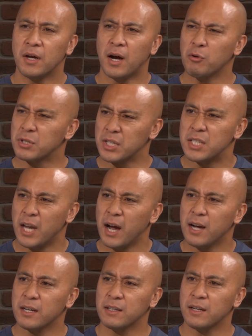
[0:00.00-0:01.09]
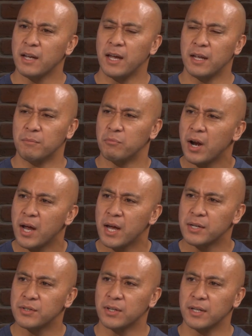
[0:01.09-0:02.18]
I was just young and
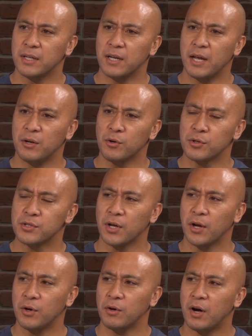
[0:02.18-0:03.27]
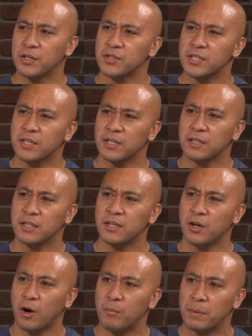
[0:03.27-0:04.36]
brash, and also I just didn't,
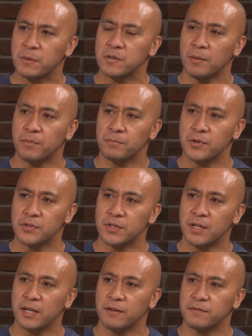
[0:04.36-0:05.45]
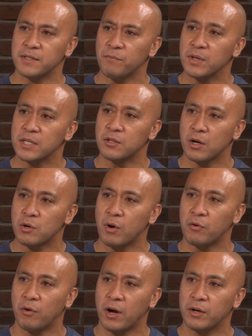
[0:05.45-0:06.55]
you know, I'm a type of person that if something's not
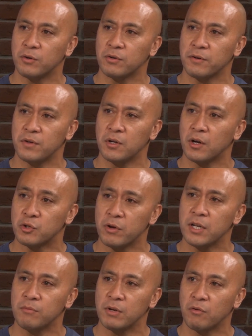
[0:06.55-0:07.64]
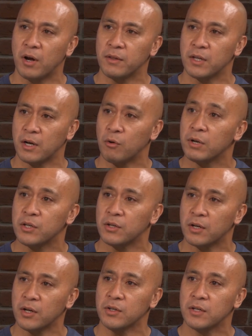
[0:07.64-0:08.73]
quite right or if you're not treating me right, then I'll let
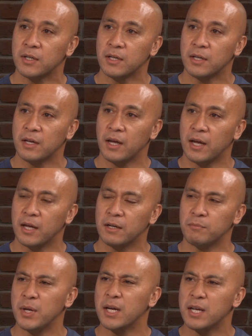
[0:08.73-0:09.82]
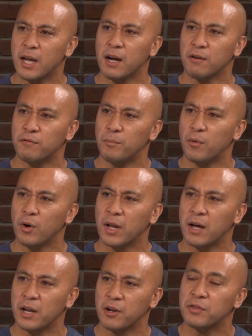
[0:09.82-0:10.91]
you know. And being a young footballer,
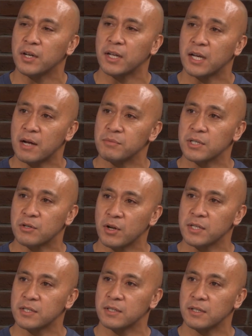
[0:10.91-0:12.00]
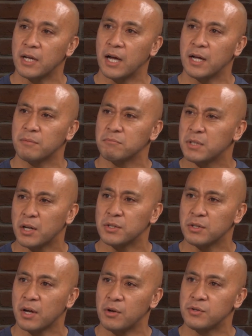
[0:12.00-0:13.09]
I don't think that comes across, you know,
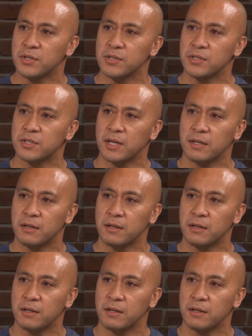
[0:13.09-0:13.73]
to coaches and